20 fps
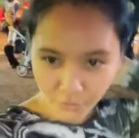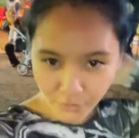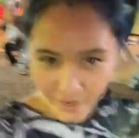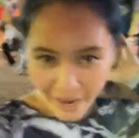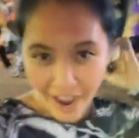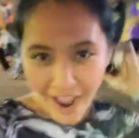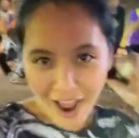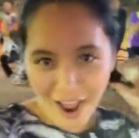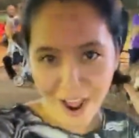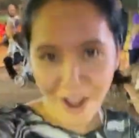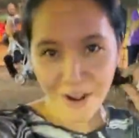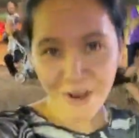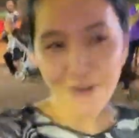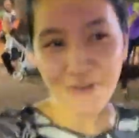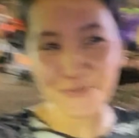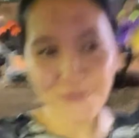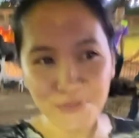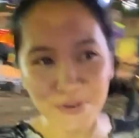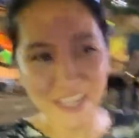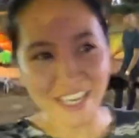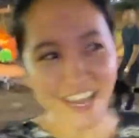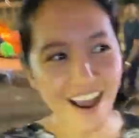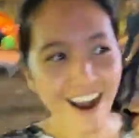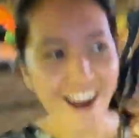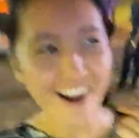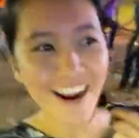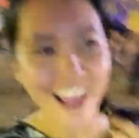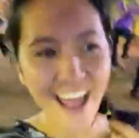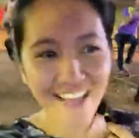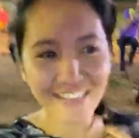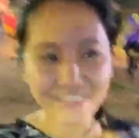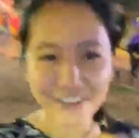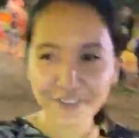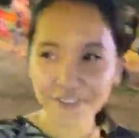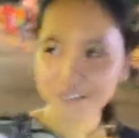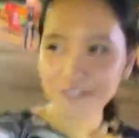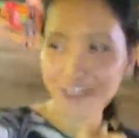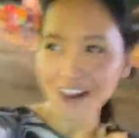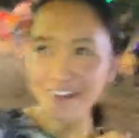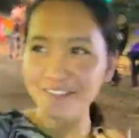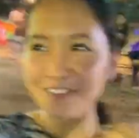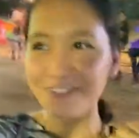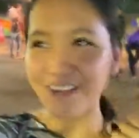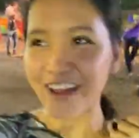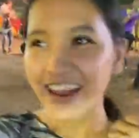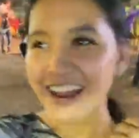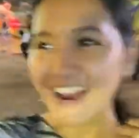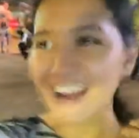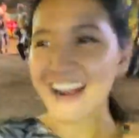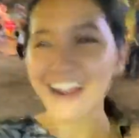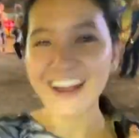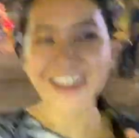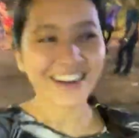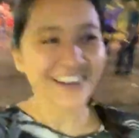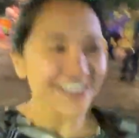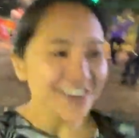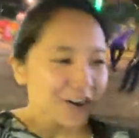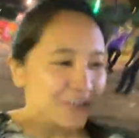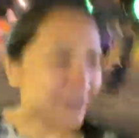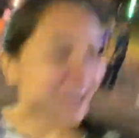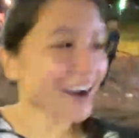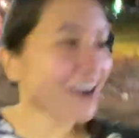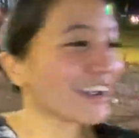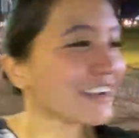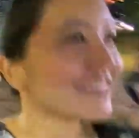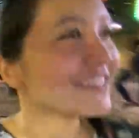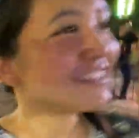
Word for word: now we are at the fun fair. Oh my god.